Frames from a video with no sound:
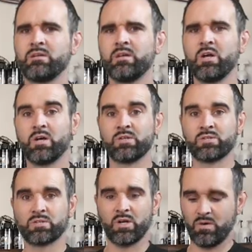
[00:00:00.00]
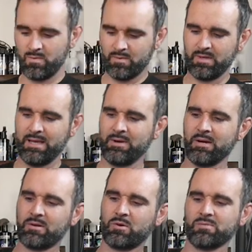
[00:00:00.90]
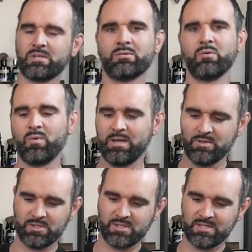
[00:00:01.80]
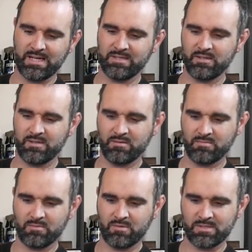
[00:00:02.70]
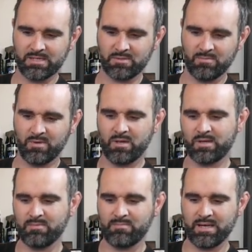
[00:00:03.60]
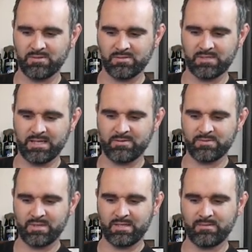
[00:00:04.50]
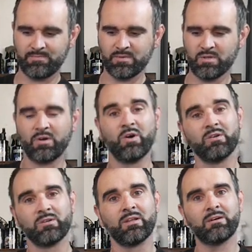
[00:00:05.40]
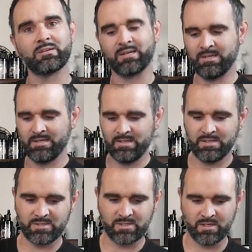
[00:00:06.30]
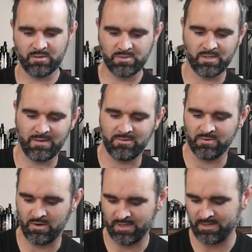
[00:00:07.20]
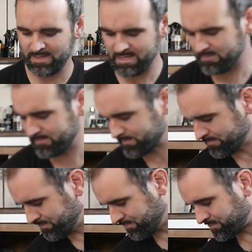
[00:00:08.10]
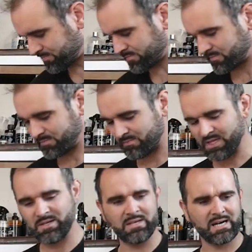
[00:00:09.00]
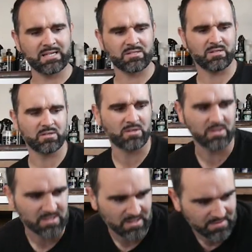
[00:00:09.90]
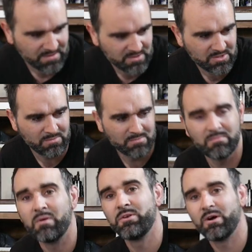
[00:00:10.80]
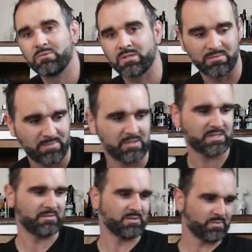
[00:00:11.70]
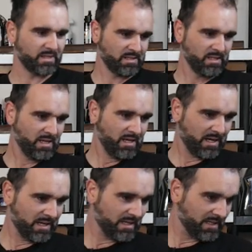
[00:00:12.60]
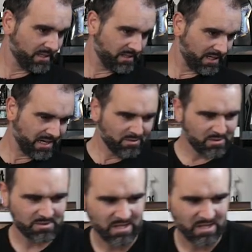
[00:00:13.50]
So here we go, it comes on wheels as standard. Looks like some locking pedals there as well, or unlock. So stop that rolling about. Nice long course. There's some notes on the box here as well. How long